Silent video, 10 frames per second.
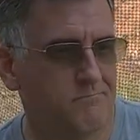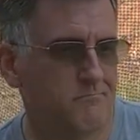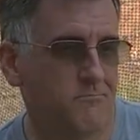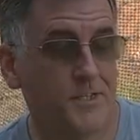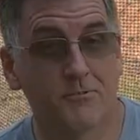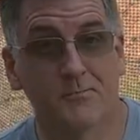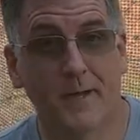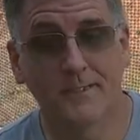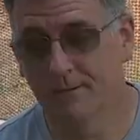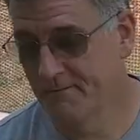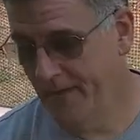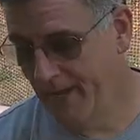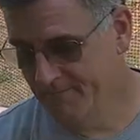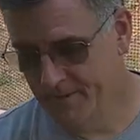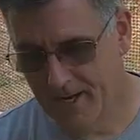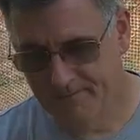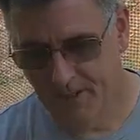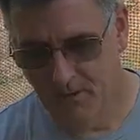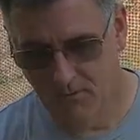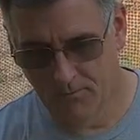retrospective after having
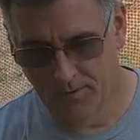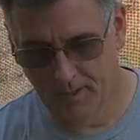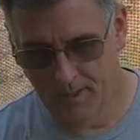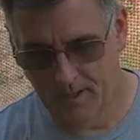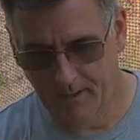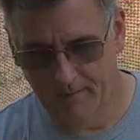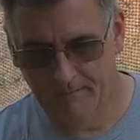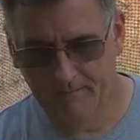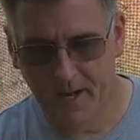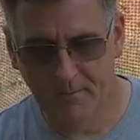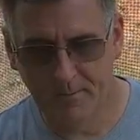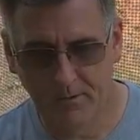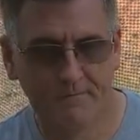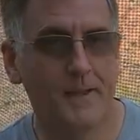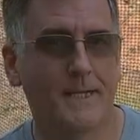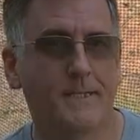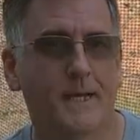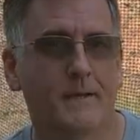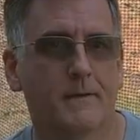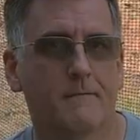owned a Fiberbuilt Flight
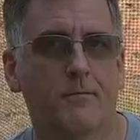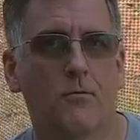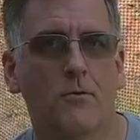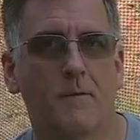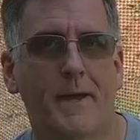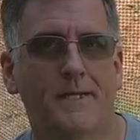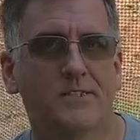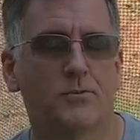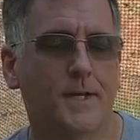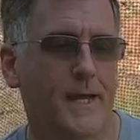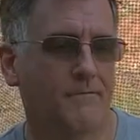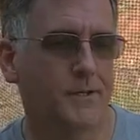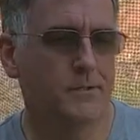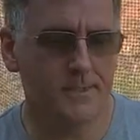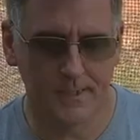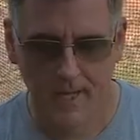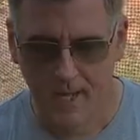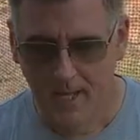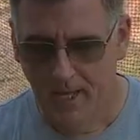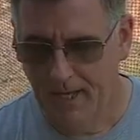Deck for the past 2.5 years,
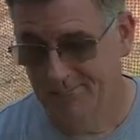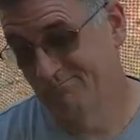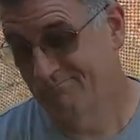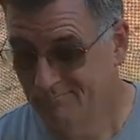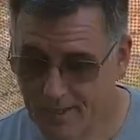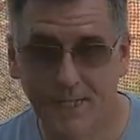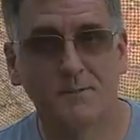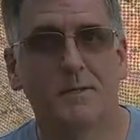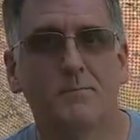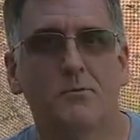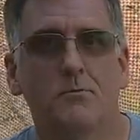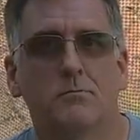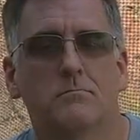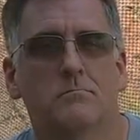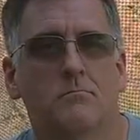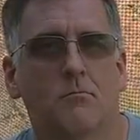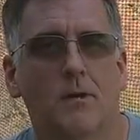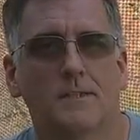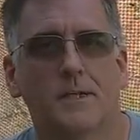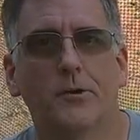in case people
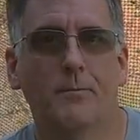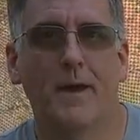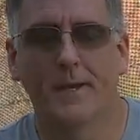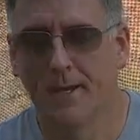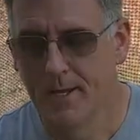want to hear about it.